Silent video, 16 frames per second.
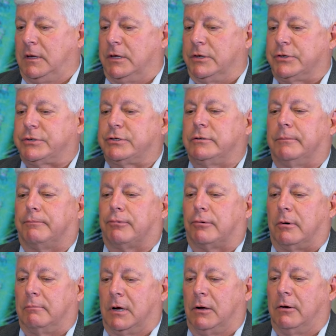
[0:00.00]
is to
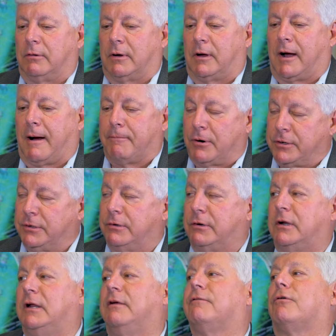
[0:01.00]
promote
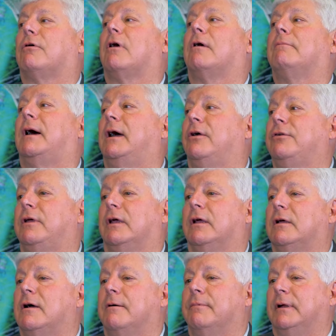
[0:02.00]
opportunity for our
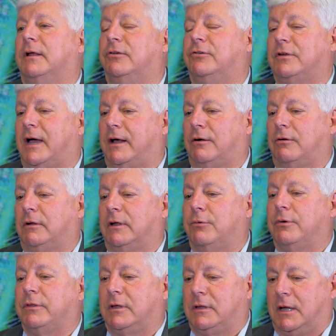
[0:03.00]
biotech companies, not only
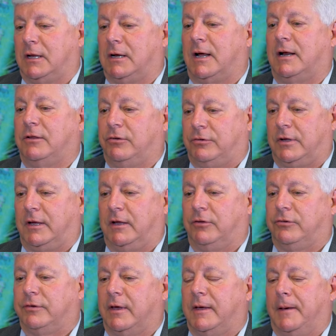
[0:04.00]
within the United
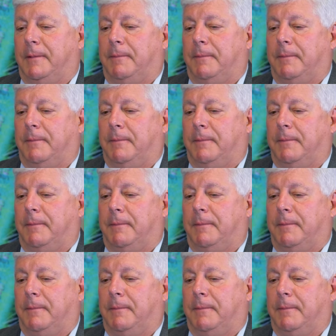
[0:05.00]
States,